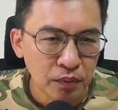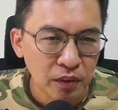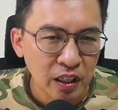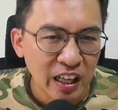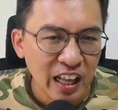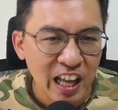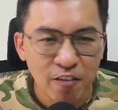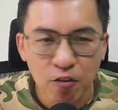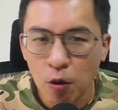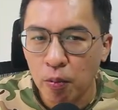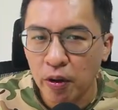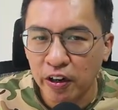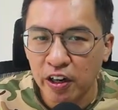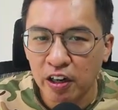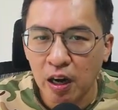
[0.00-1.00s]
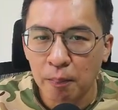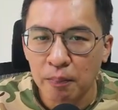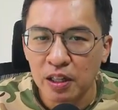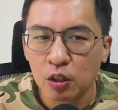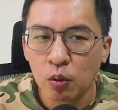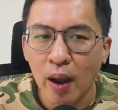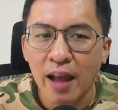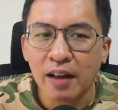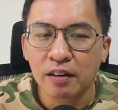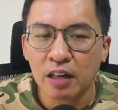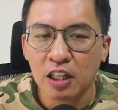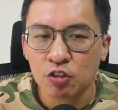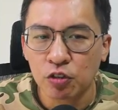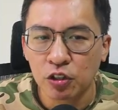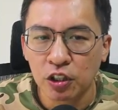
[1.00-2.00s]
If we break it up into
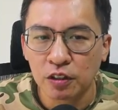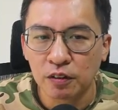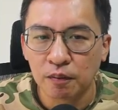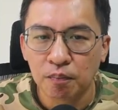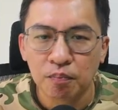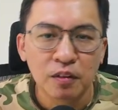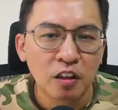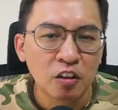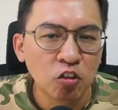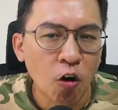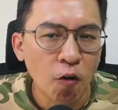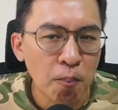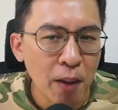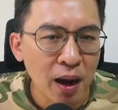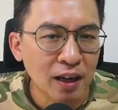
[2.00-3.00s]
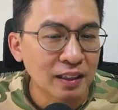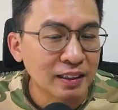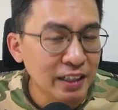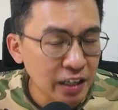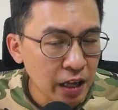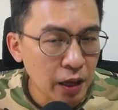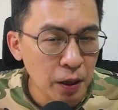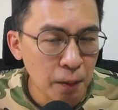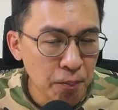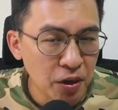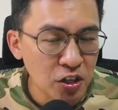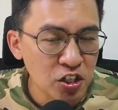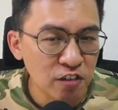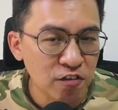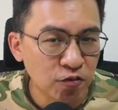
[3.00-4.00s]
annualized return, North Park did an
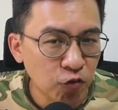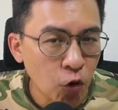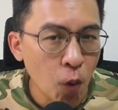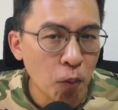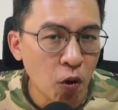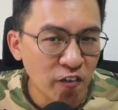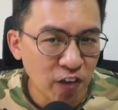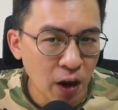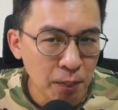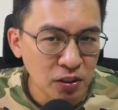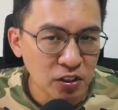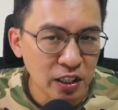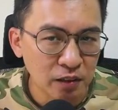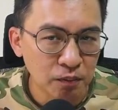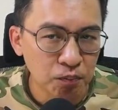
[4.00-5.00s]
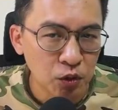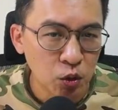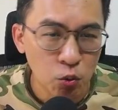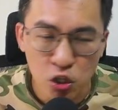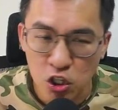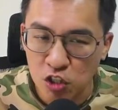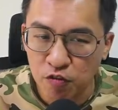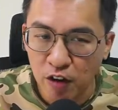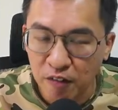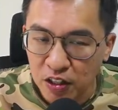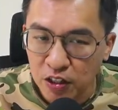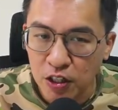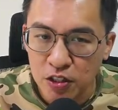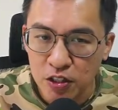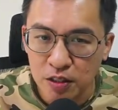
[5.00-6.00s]
impressive 4.5%, which is very
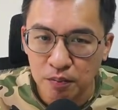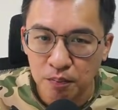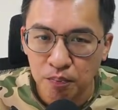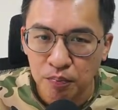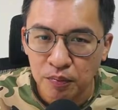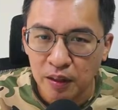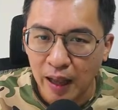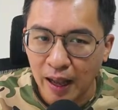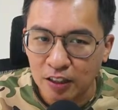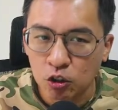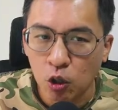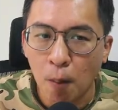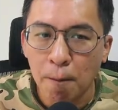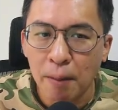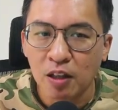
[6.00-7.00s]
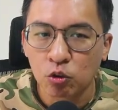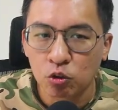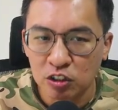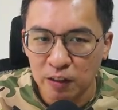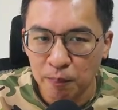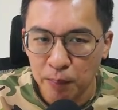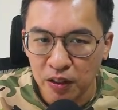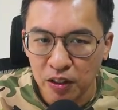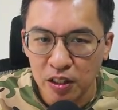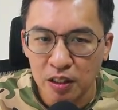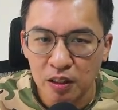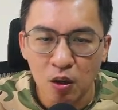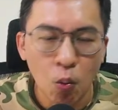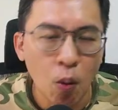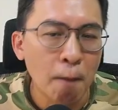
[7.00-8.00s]
decent as compared to Symphony
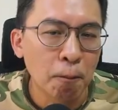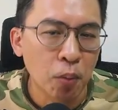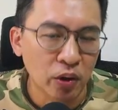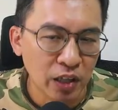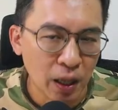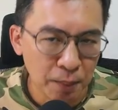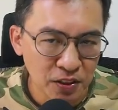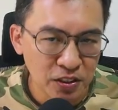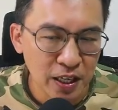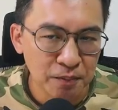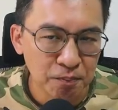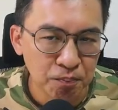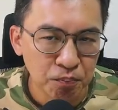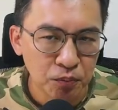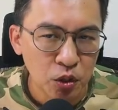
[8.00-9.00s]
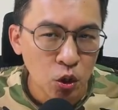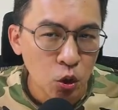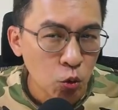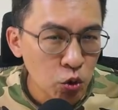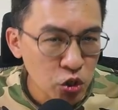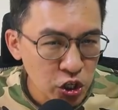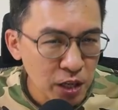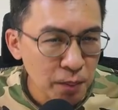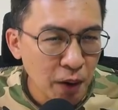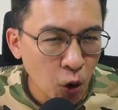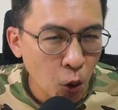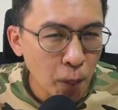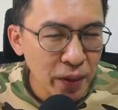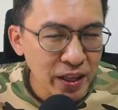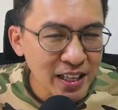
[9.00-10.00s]
1.9%, which in my
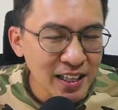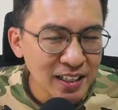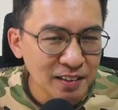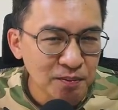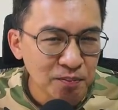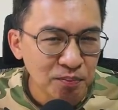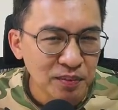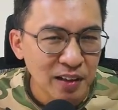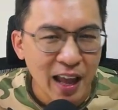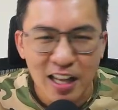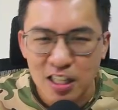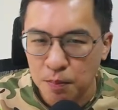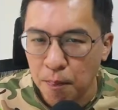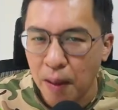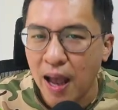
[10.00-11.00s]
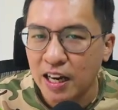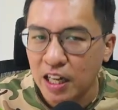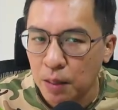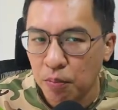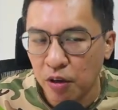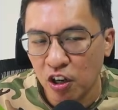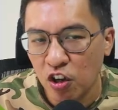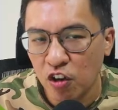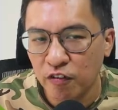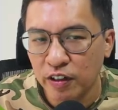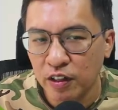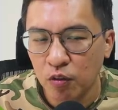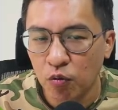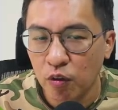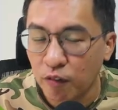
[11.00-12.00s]
opinion has barely break even
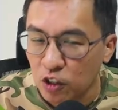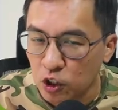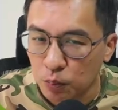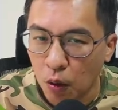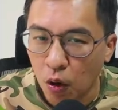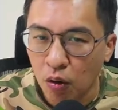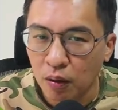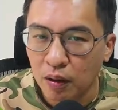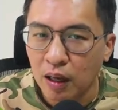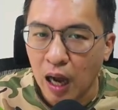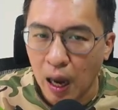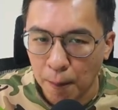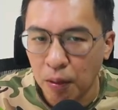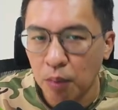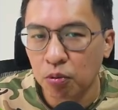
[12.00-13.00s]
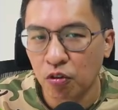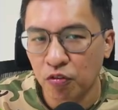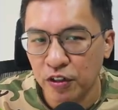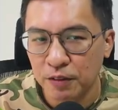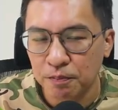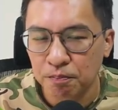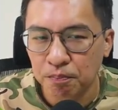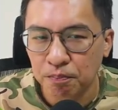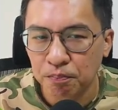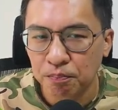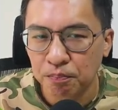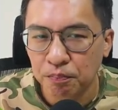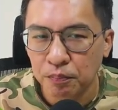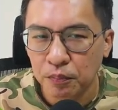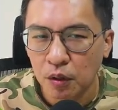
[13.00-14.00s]
with a small, humble profit.
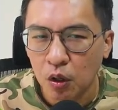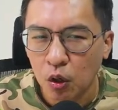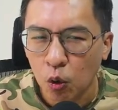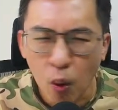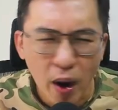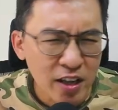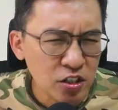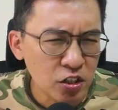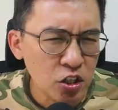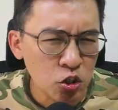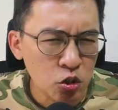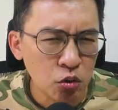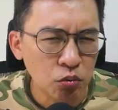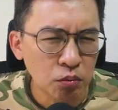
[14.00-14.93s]
Why is this so?